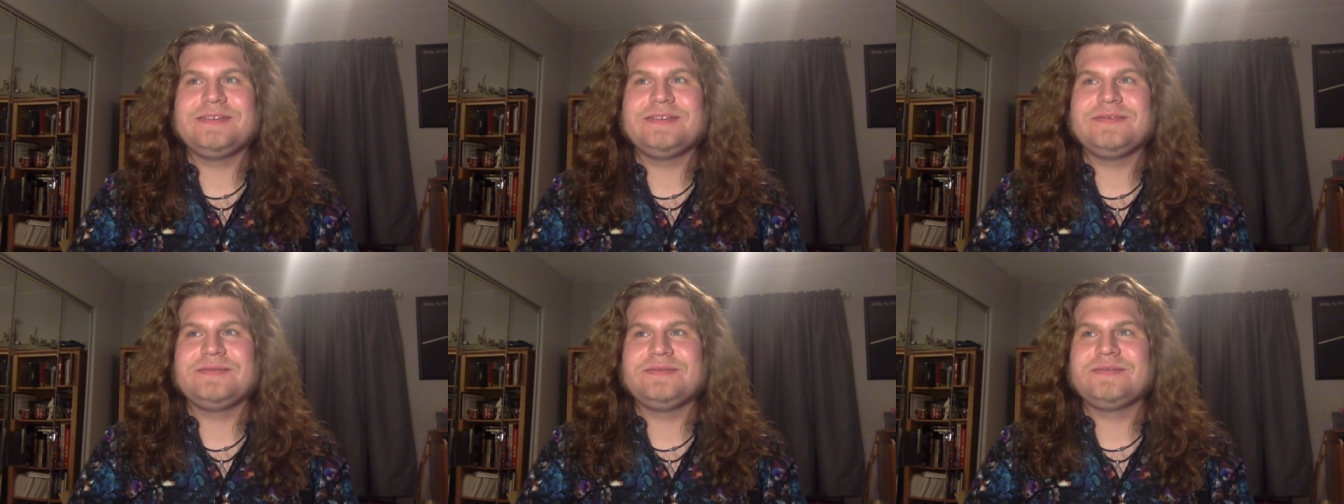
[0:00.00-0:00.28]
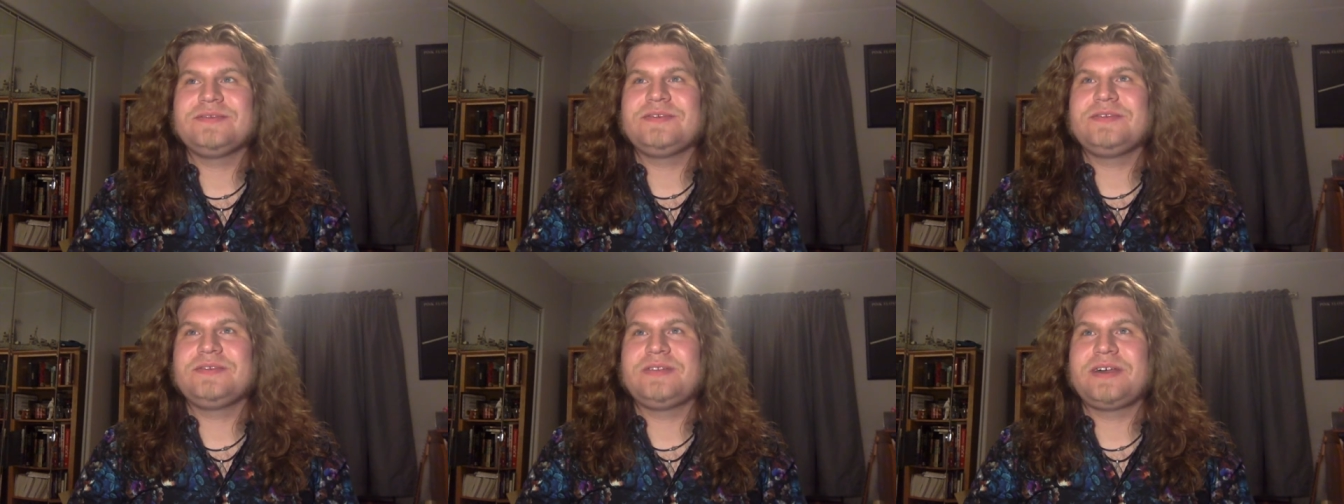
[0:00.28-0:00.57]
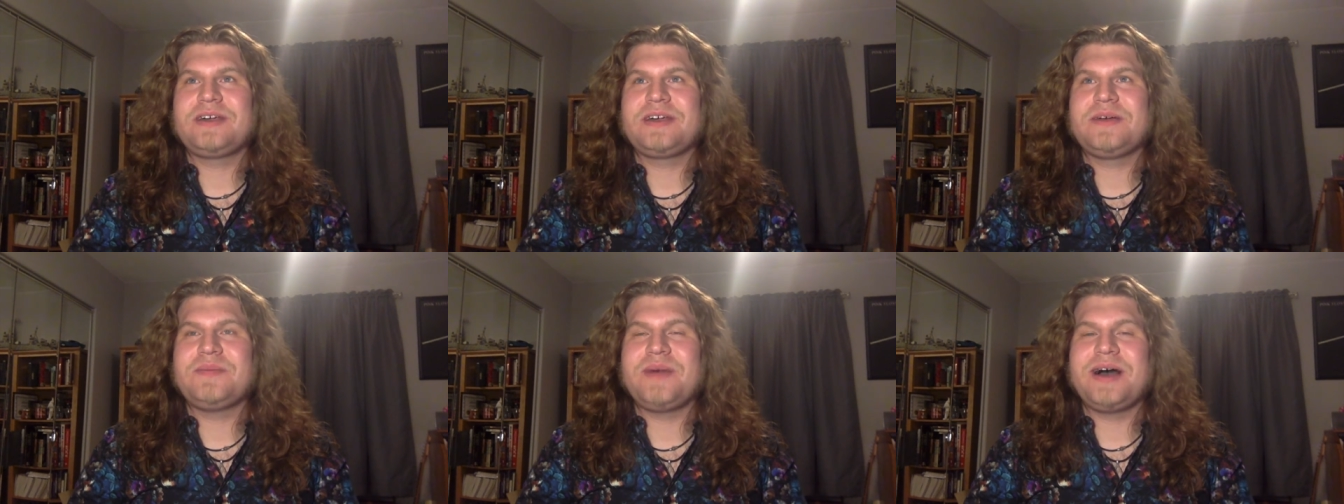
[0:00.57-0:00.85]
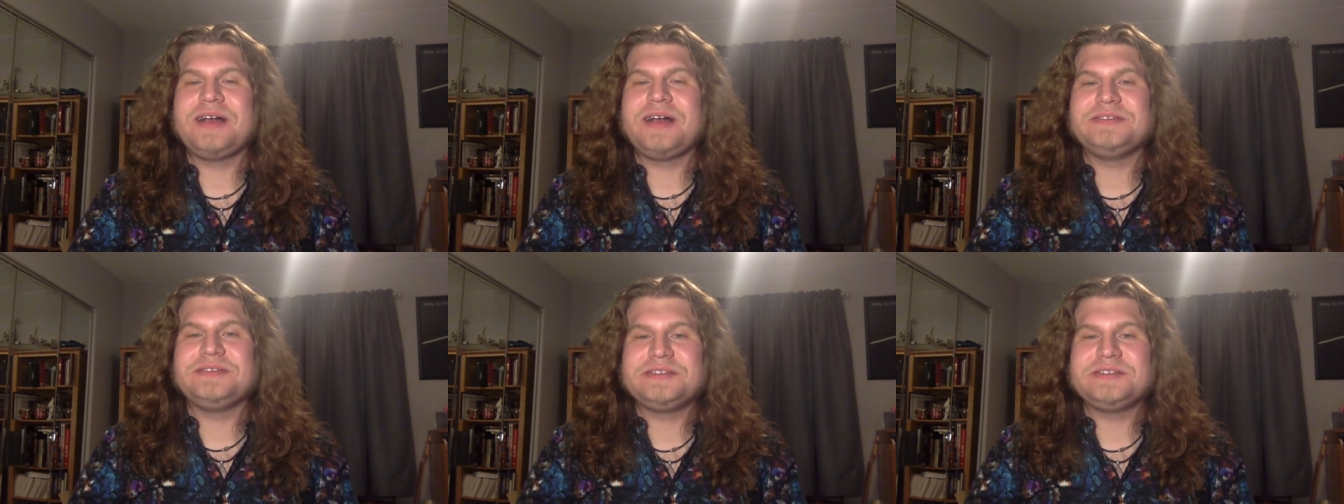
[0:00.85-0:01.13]
and like a
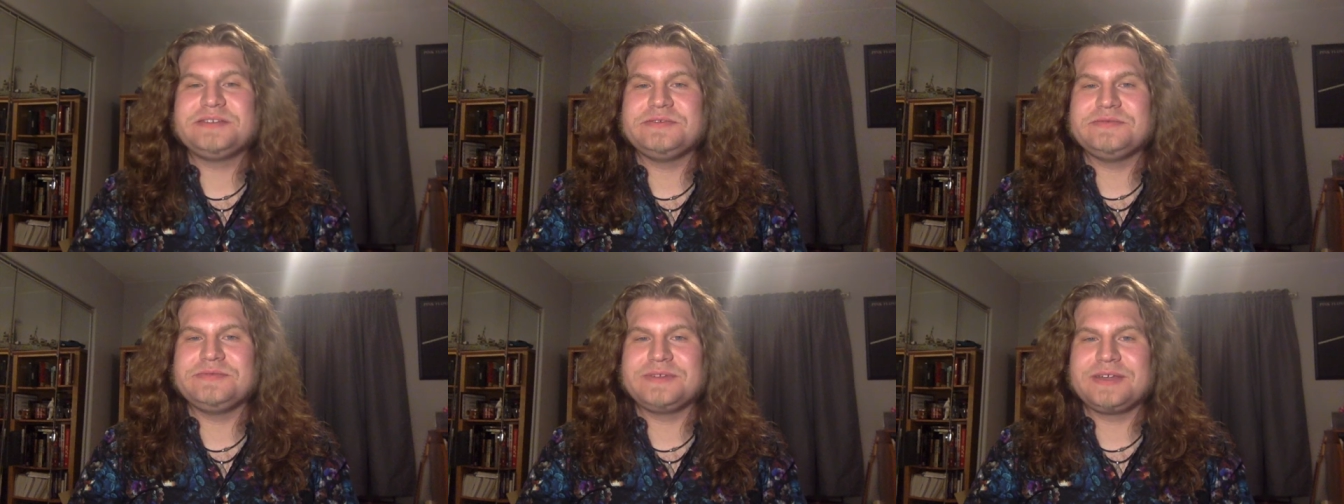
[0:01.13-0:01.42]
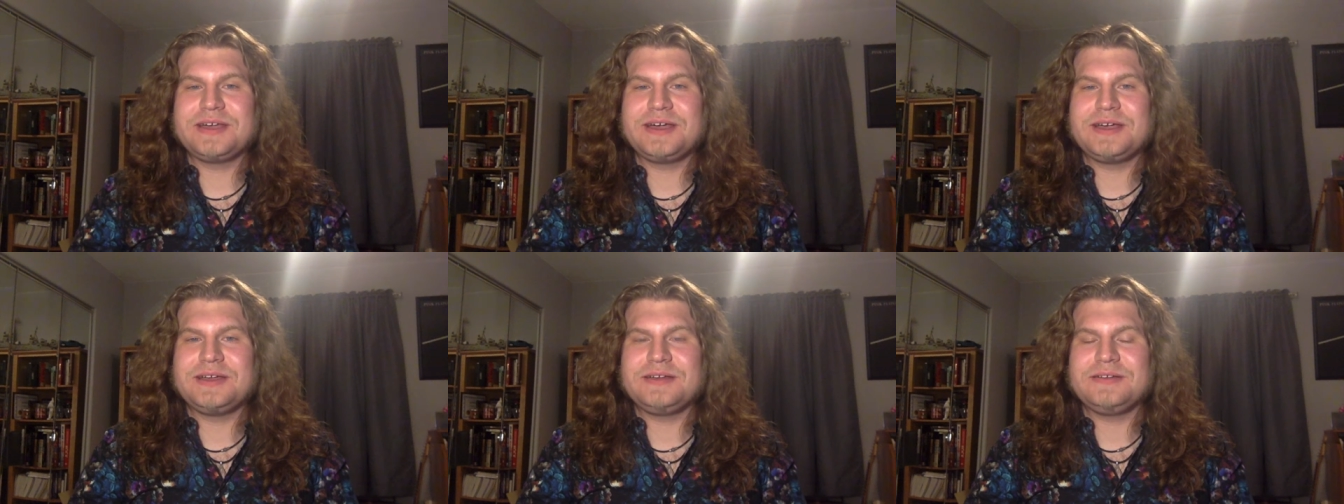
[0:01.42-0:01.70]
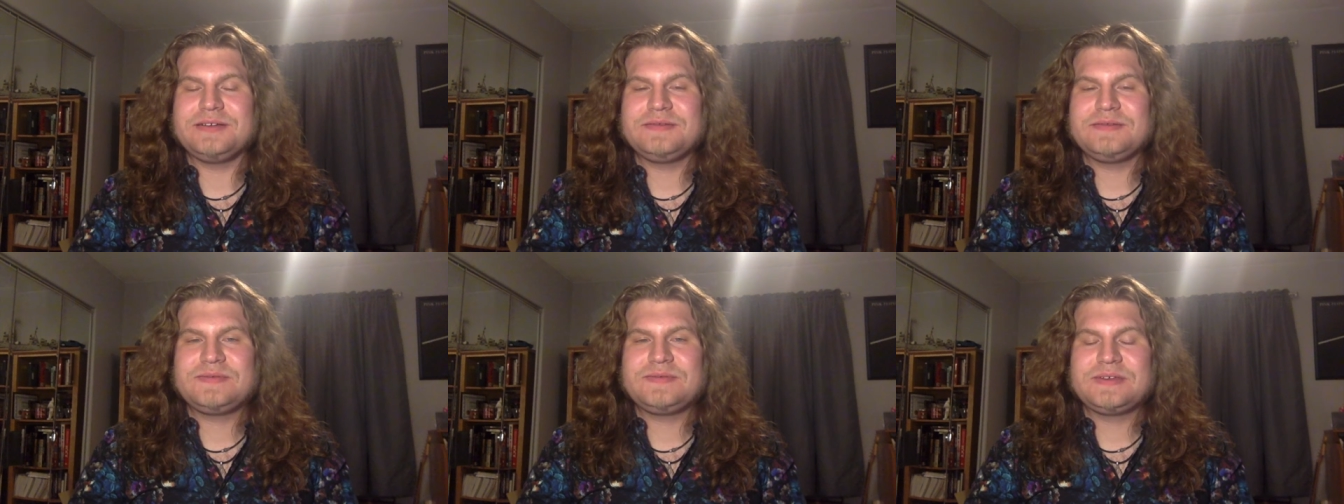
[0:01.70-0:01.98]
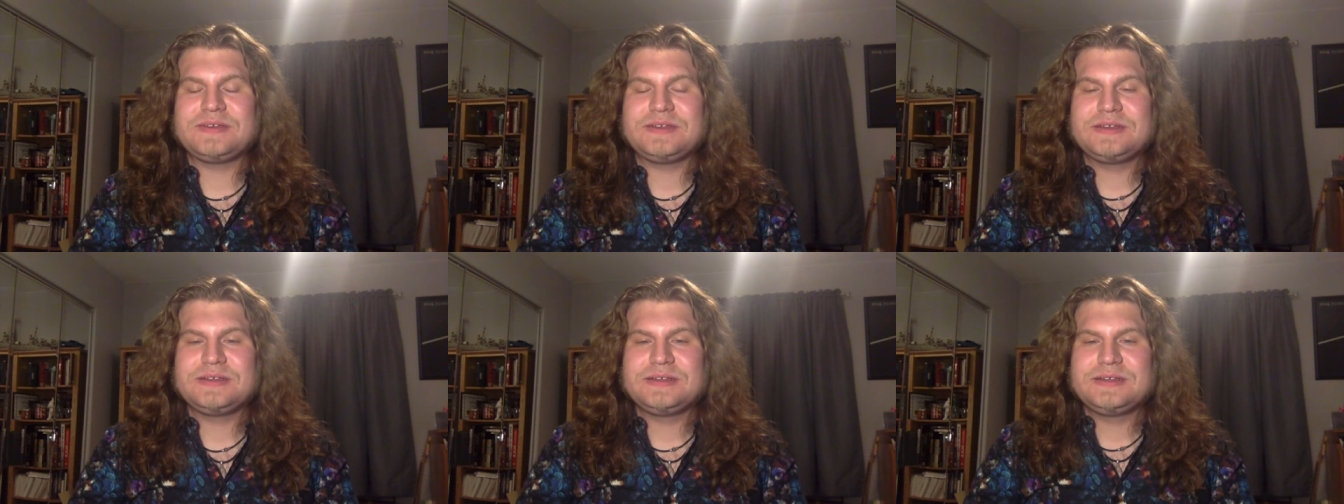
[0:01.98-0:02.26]
monsoon kind of.